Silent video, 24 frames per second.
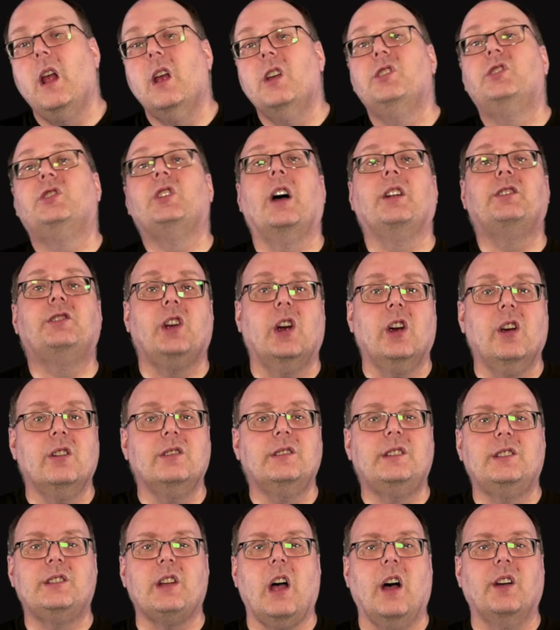
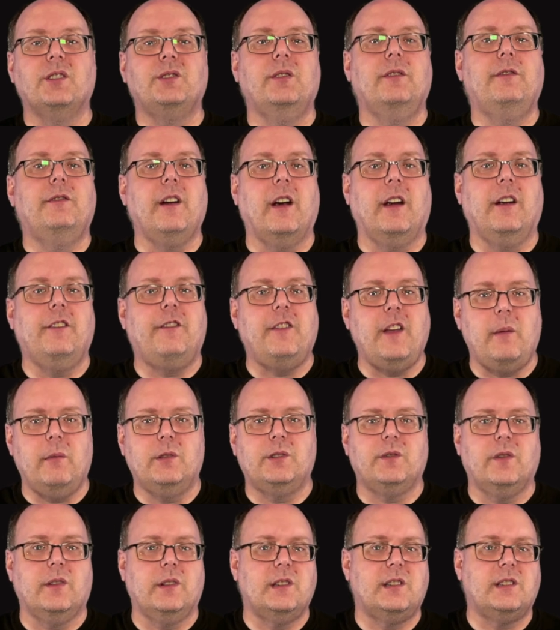Sauternes is also very
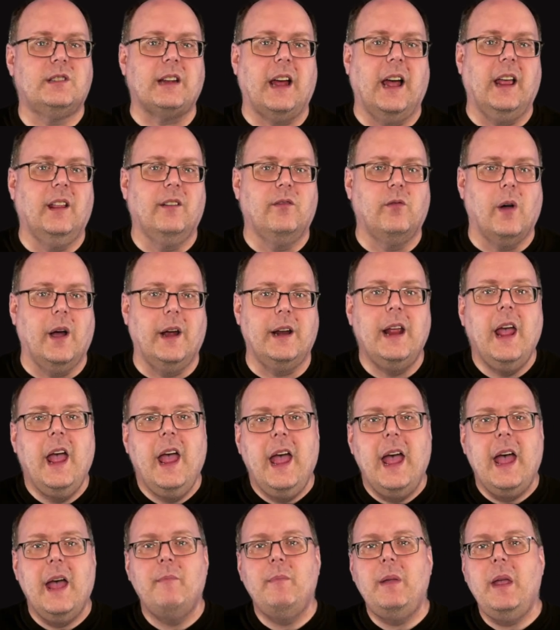famous for this style of wine
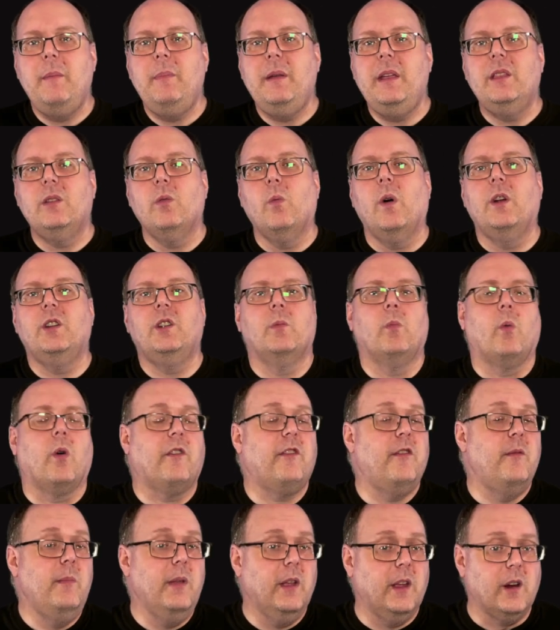and may be the one you're more
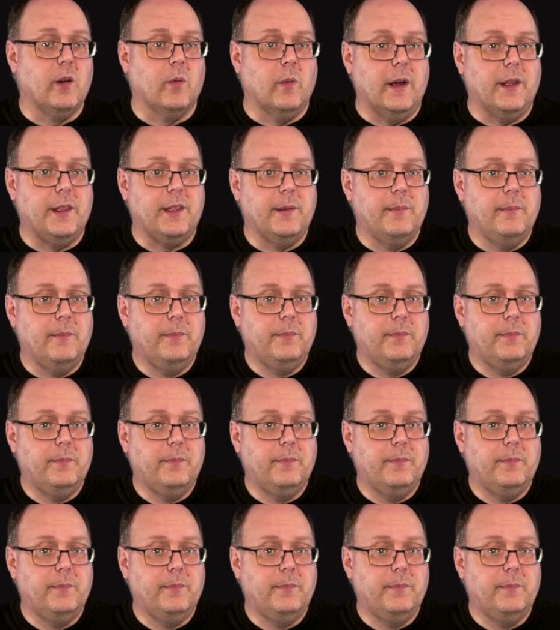familiar with.